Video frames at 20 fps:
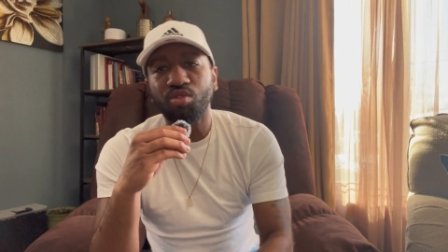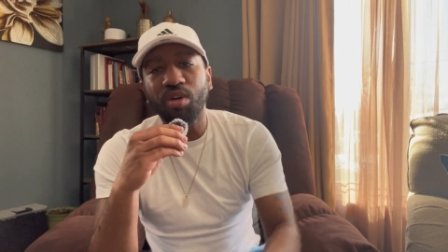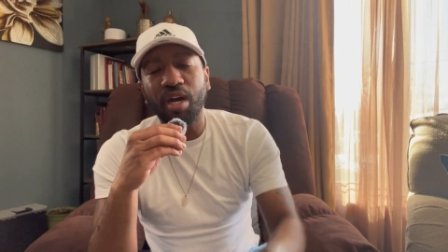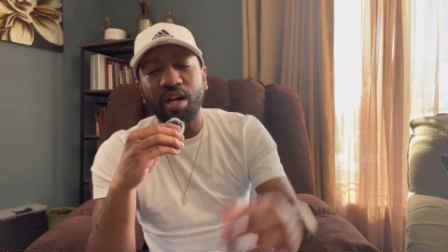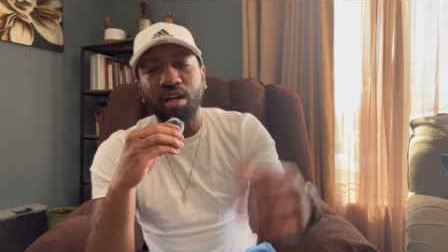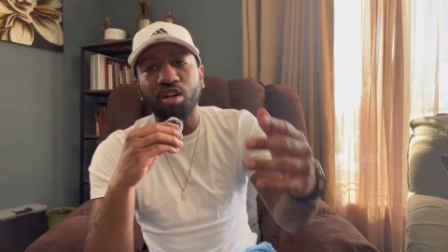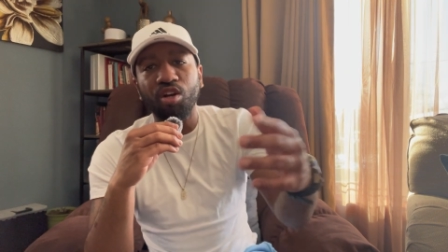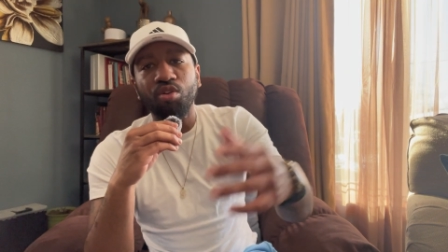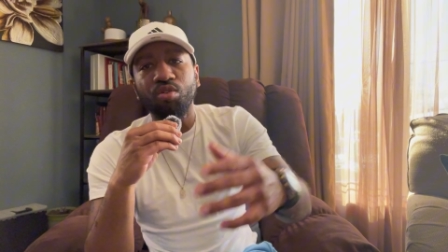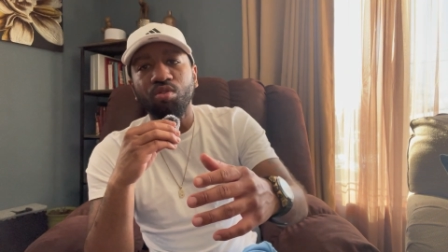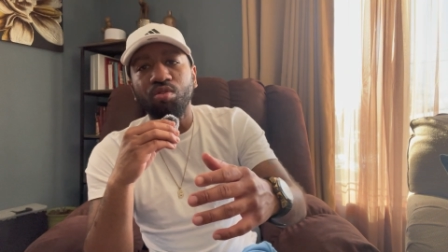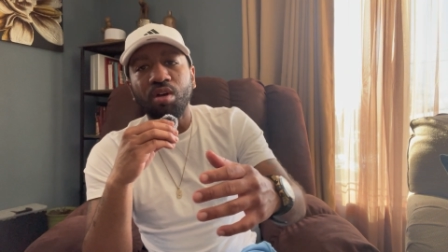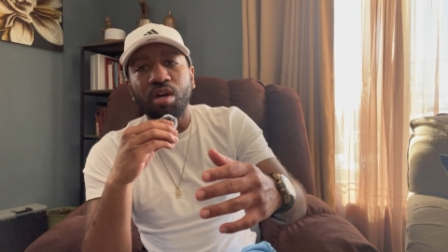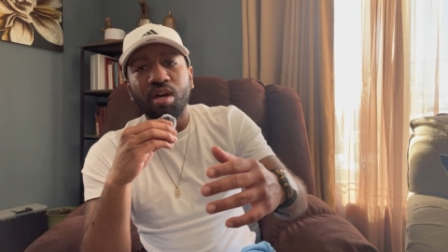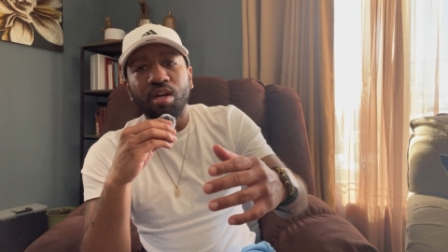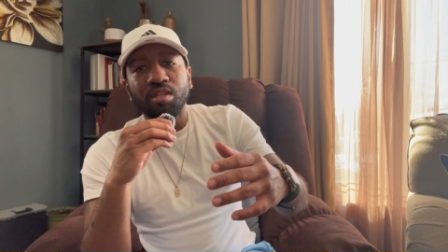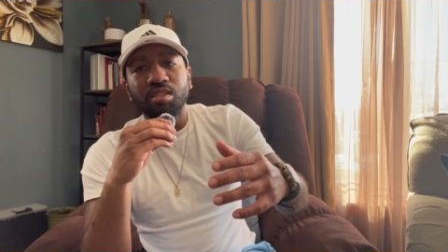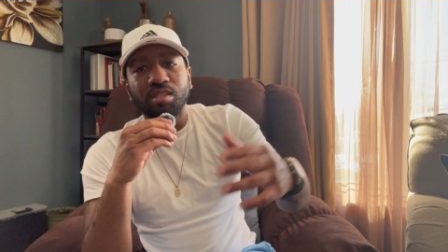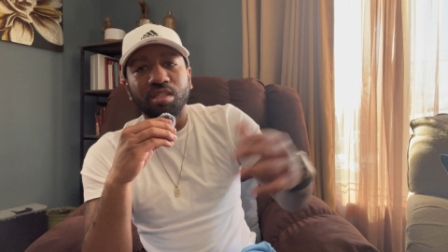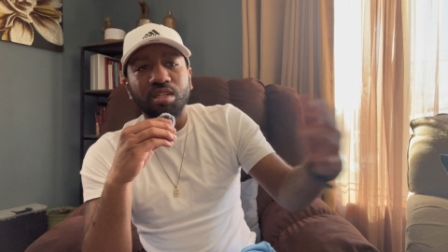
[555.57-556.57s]
You got to go
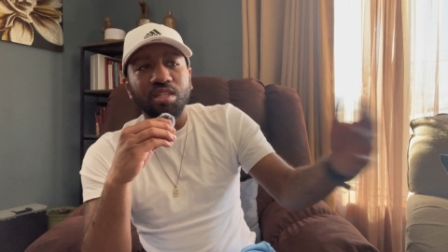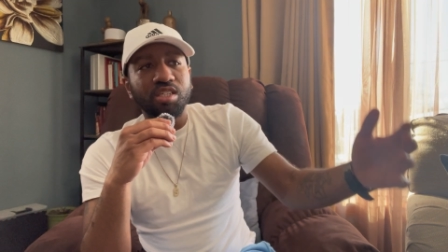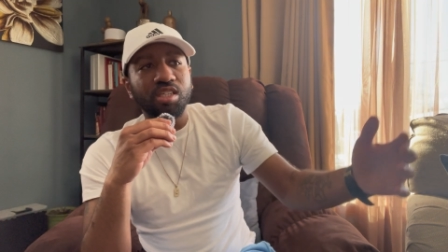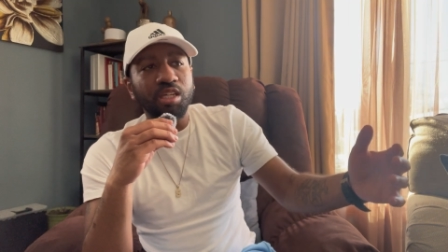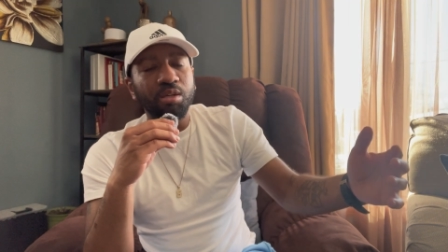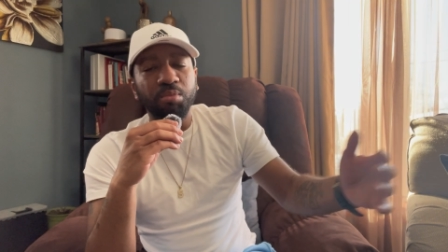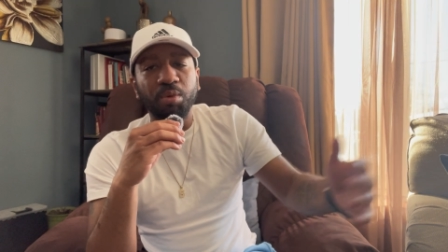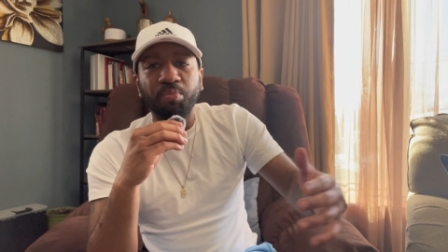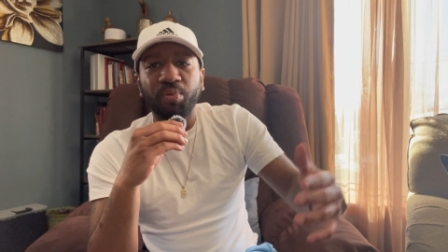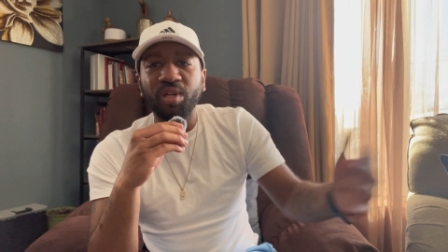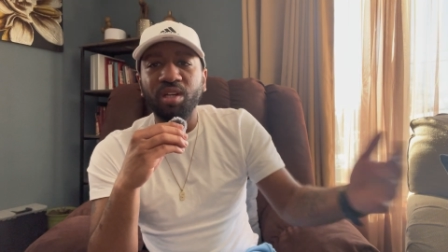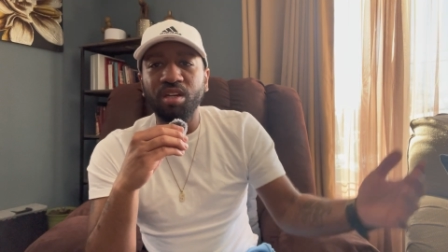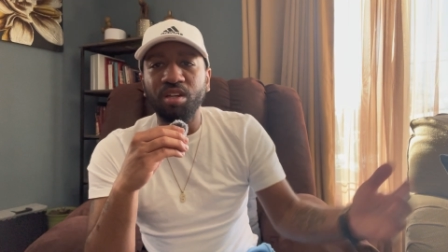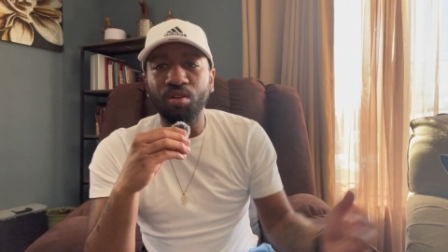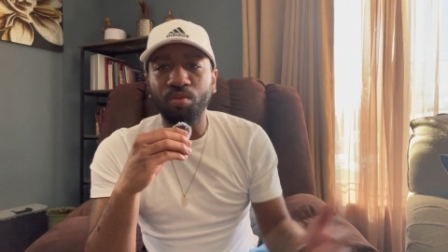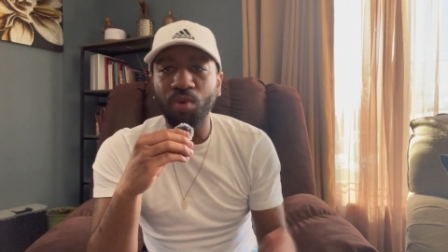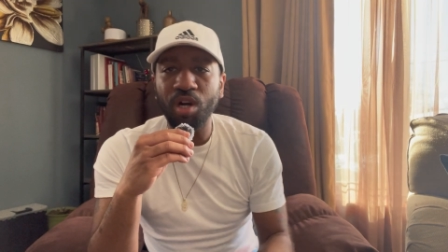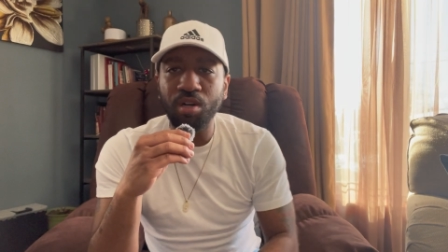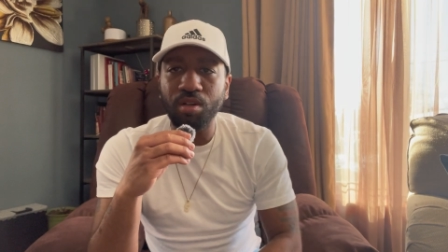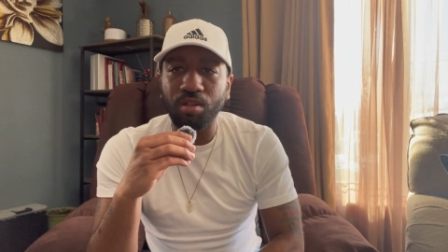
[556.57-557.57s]
to the gym and put in
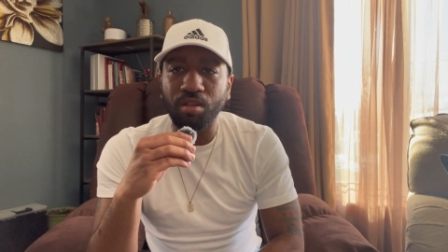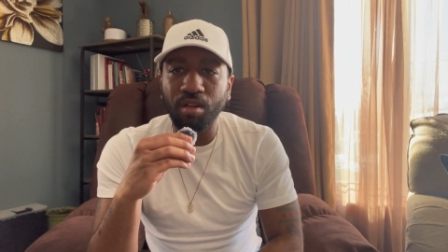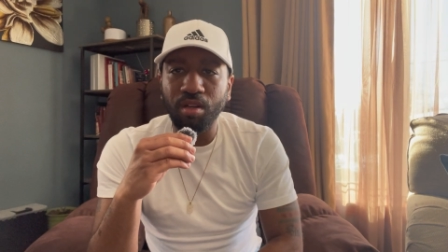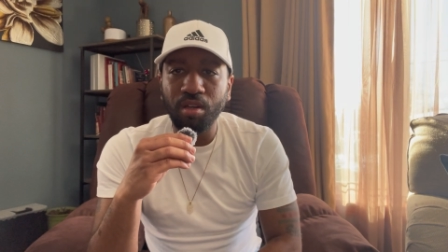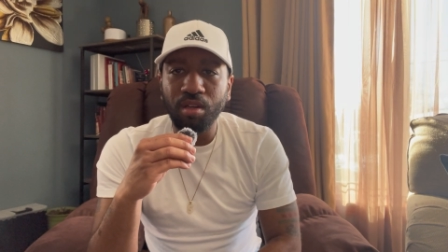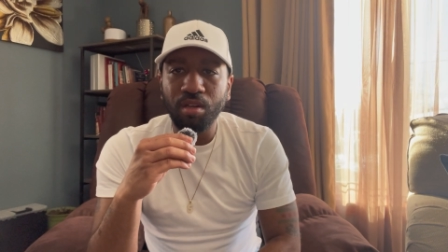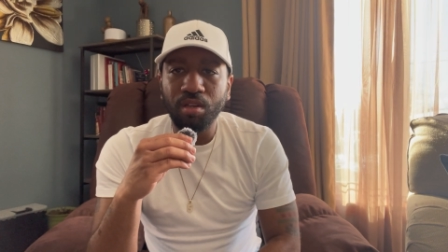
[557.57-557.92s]
the work.